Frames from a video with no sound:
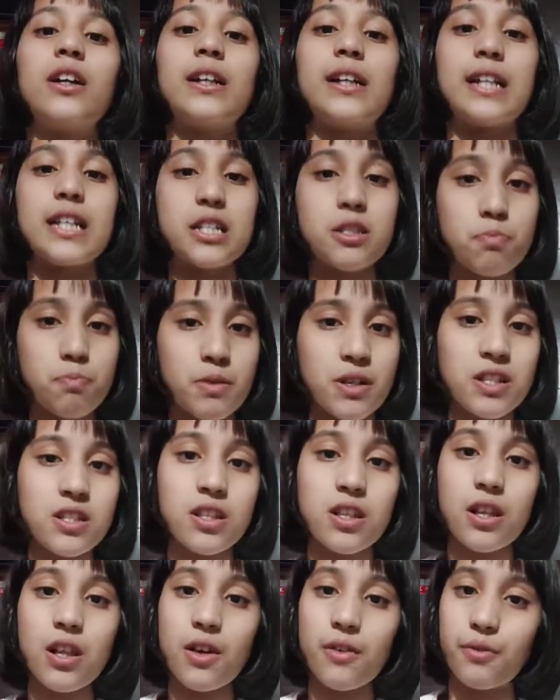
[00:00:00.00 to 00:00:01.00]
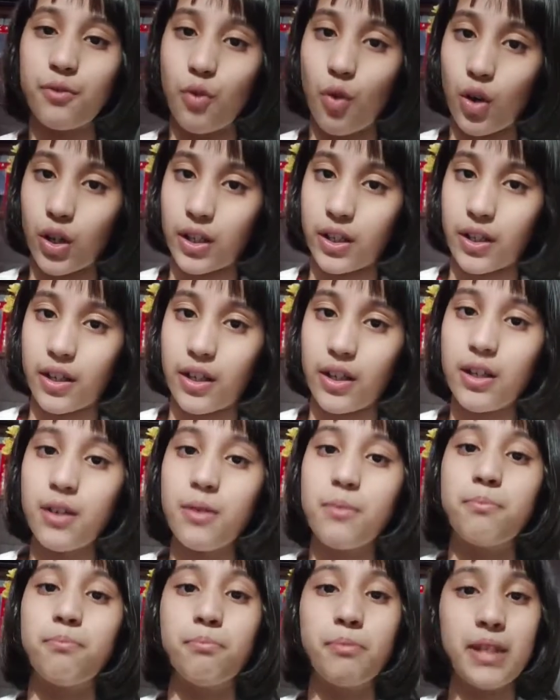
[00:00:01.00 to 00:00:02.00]
Dispersal of water
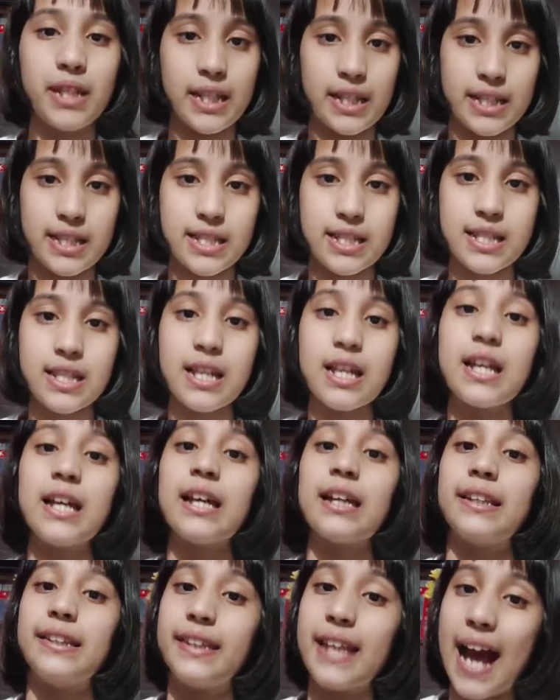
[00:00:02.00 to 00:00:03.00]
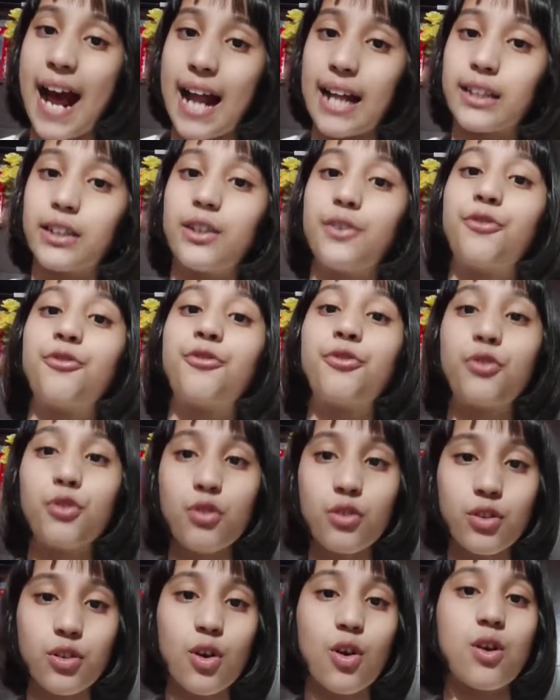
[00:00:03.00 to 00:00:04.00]
means that the
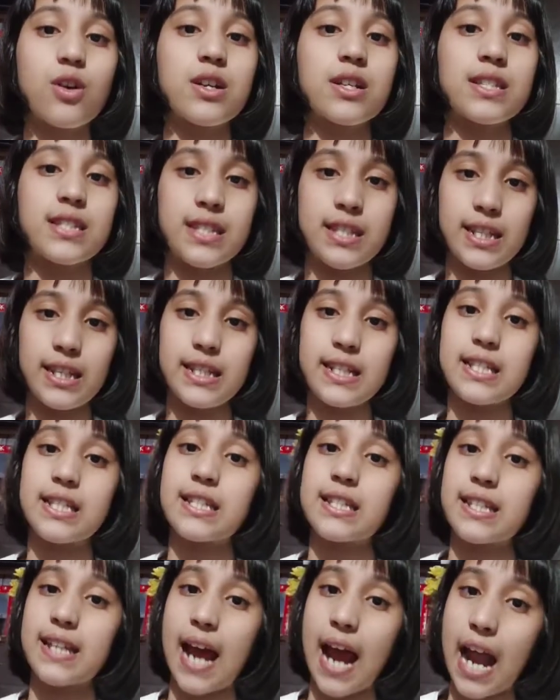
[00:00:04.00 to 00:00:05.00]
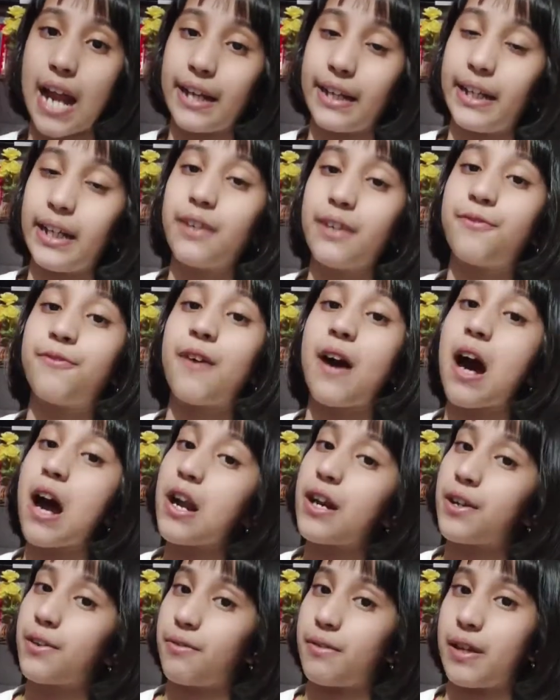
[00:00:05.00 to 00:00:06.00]
fruit or seed is carried
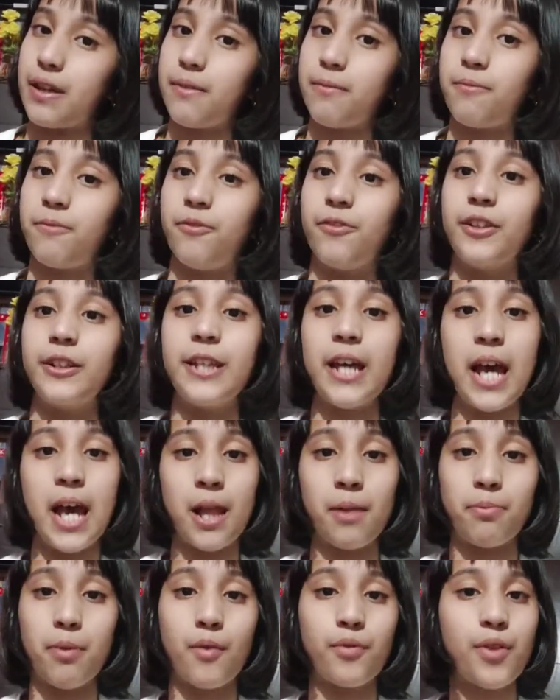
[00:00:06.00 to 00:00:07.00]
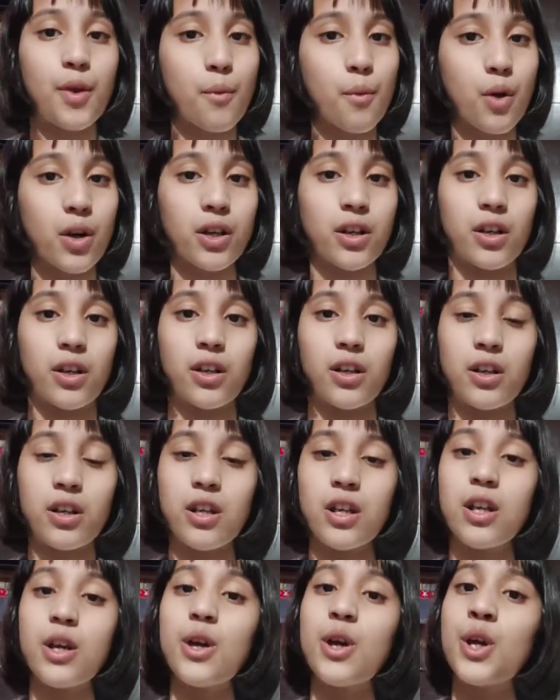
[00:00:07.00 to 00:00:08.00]
far away with the help of the water.
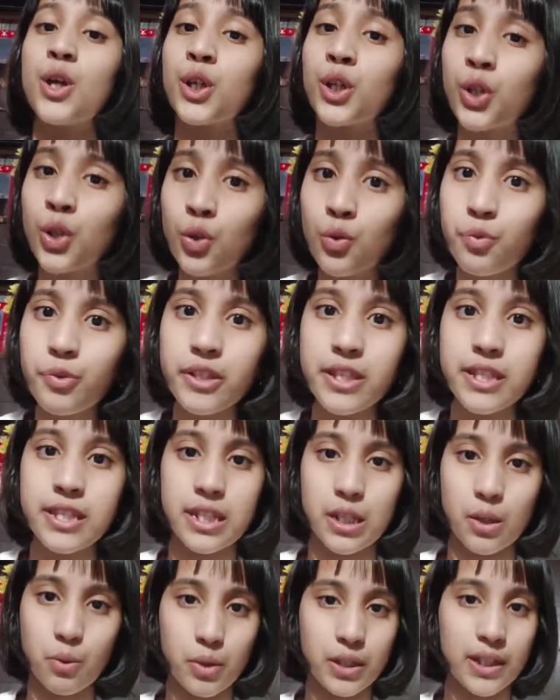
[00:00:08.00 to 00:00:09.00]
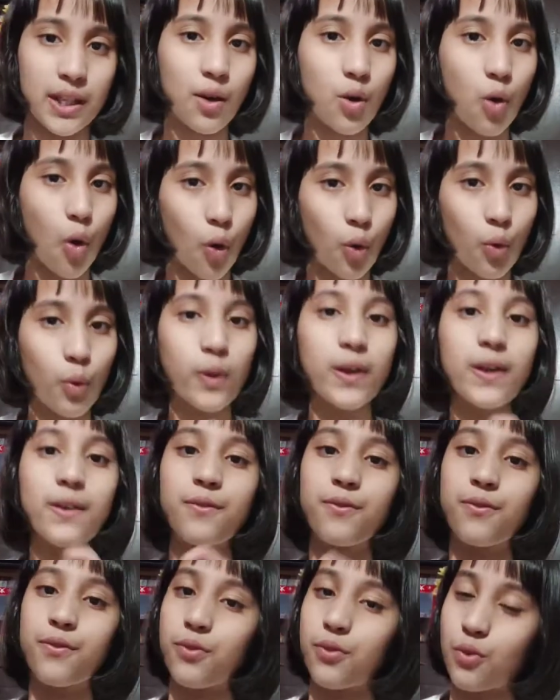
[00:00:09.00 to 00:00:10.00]
You will see when the
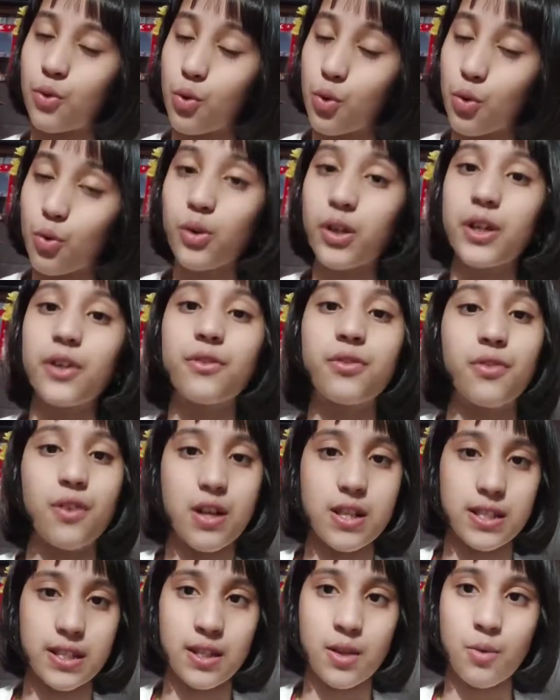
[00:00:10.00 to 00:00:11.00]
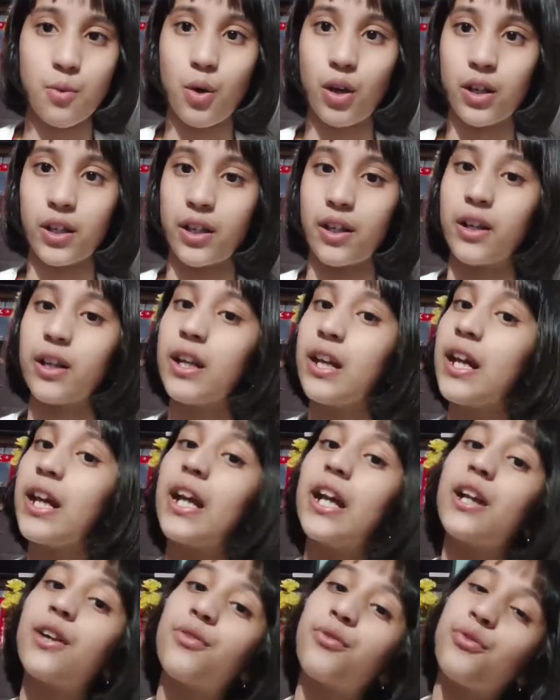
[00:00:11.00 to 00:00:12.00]
coconut falls in the water,
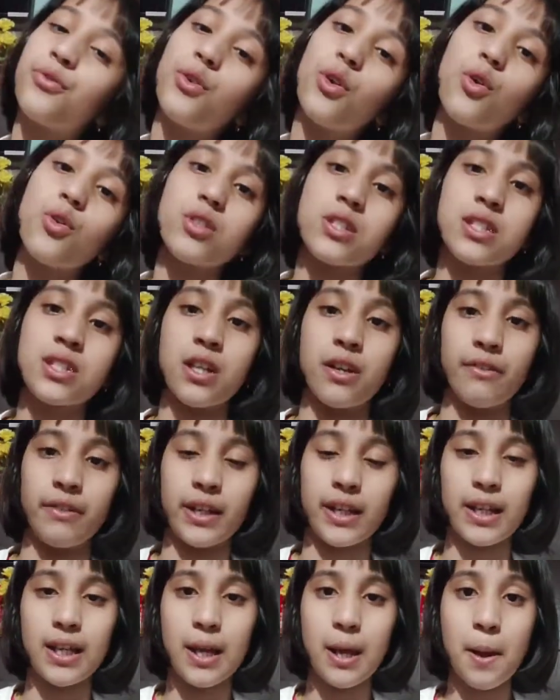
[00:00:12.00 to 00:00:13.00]
it floats away.